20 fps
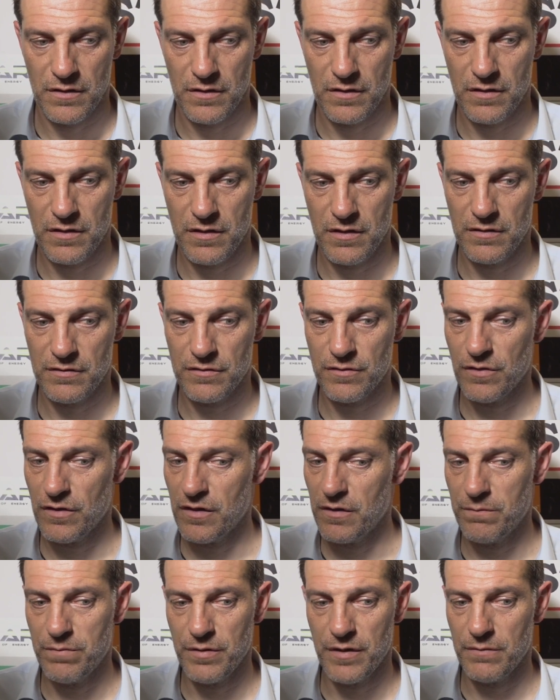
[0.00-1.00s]
He's
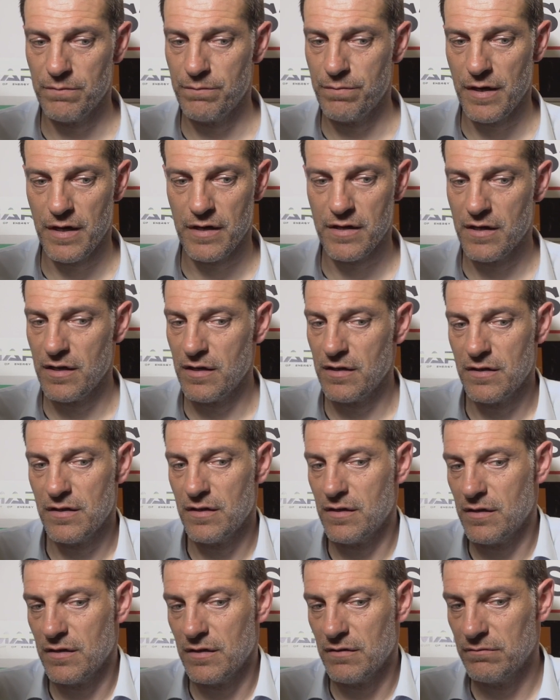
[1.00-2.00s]
gonna be back in
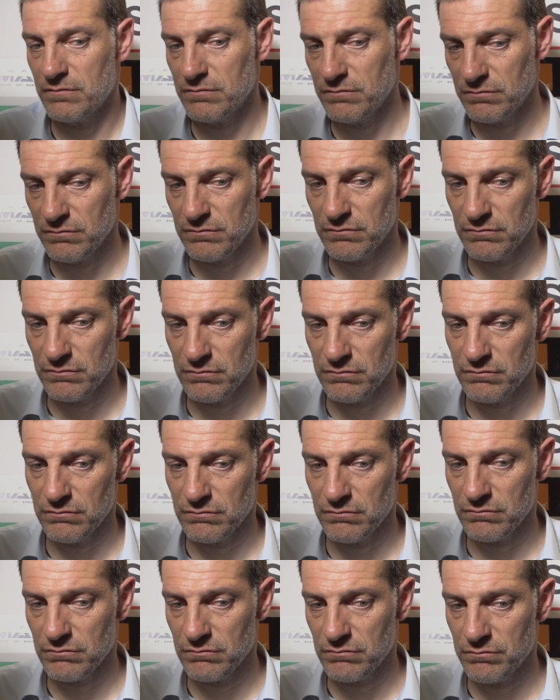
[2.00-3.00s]

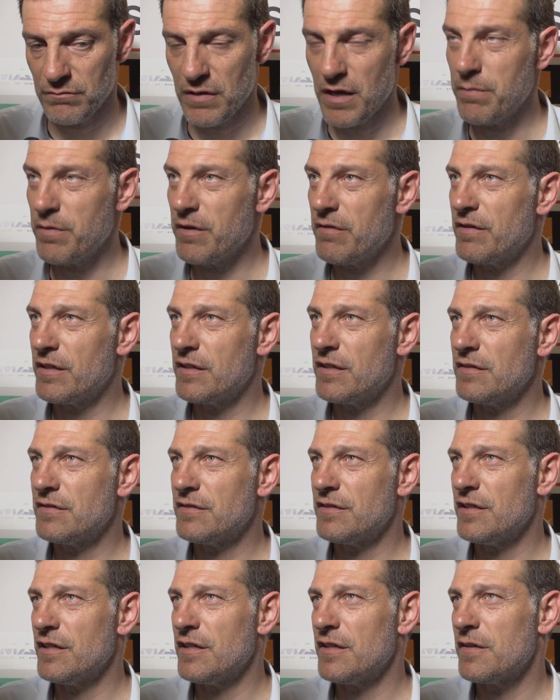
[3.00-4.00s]
maybe even
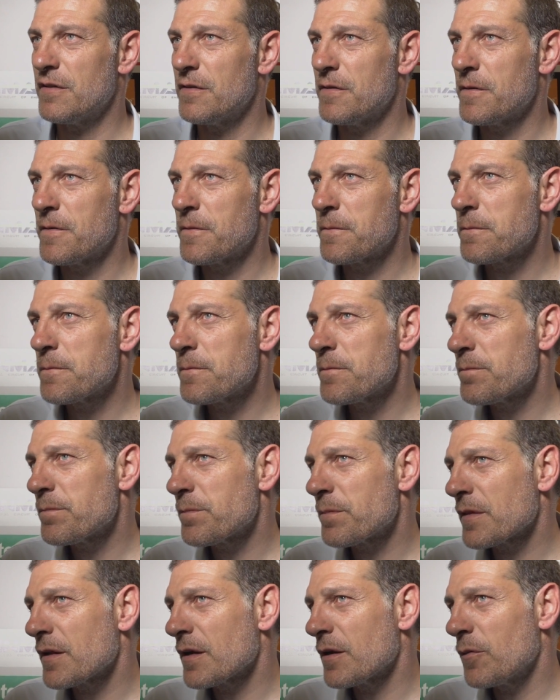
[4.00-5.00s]
this year,
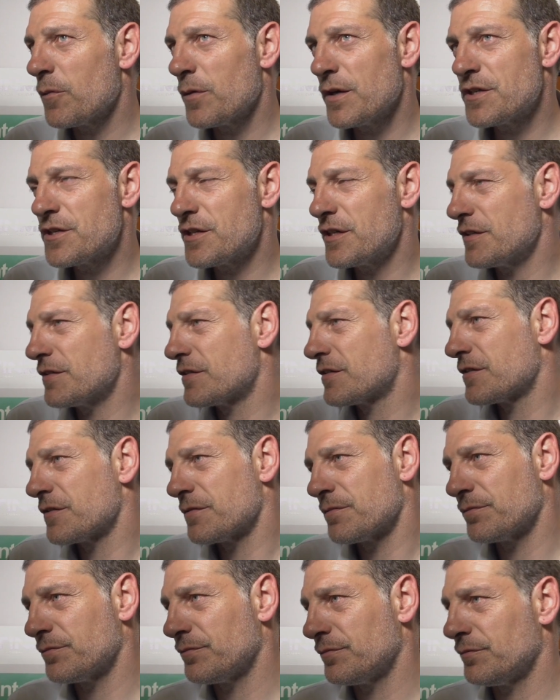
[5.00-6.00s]
which is
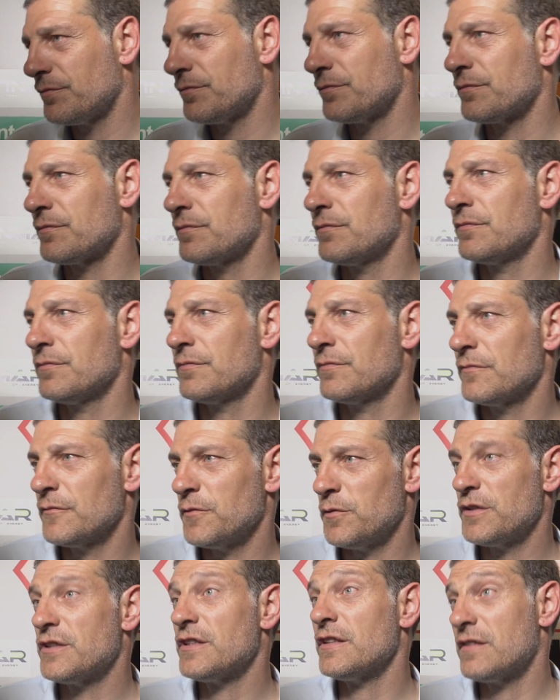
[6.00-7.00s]

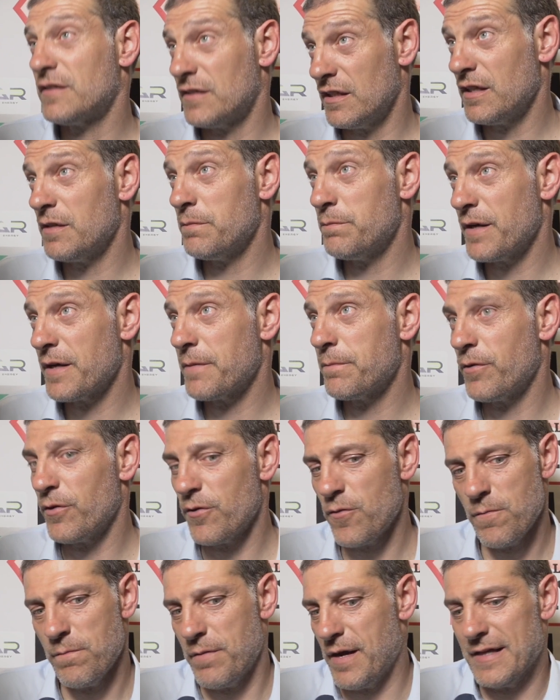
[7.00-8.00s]
still a big
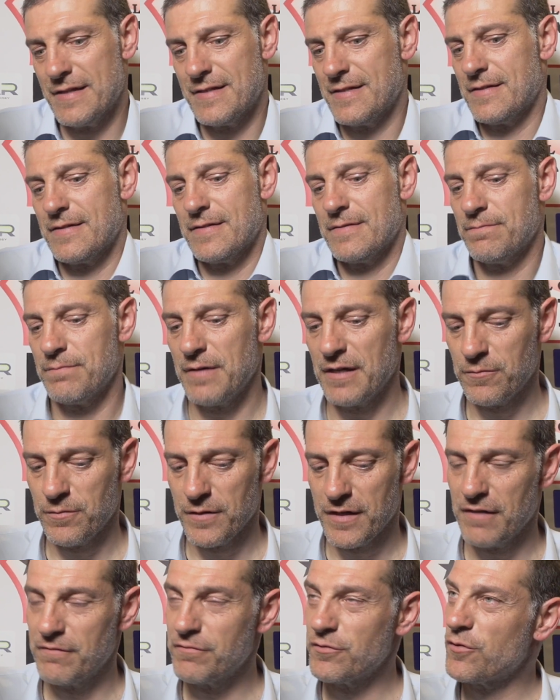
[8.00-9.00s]
blow, but we
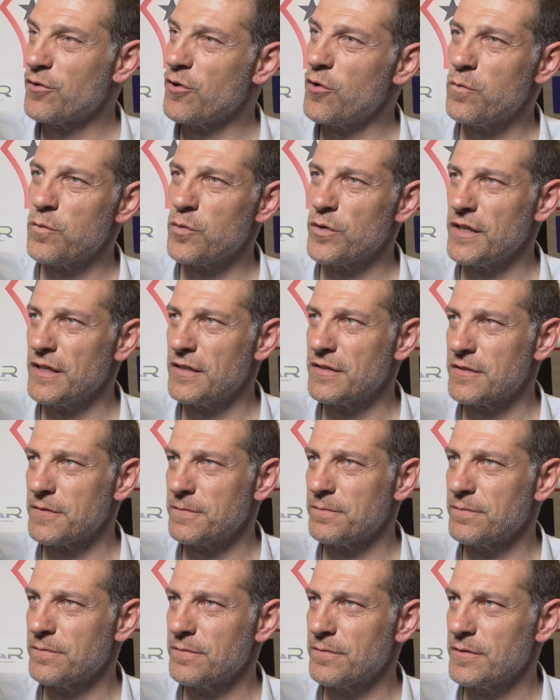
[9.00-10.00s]
have to cope with it.
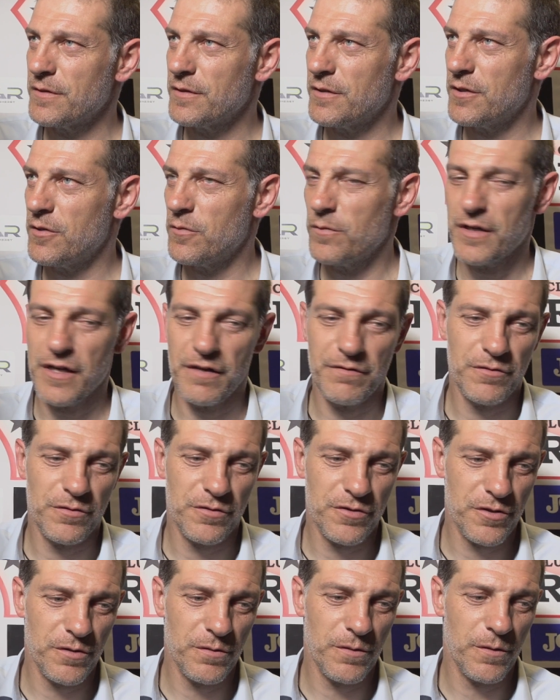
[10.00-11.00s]
You know, we have to
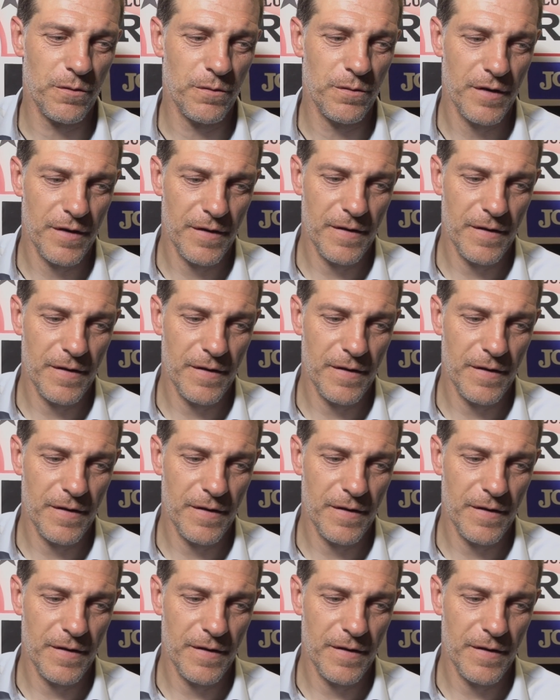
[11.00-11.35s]
show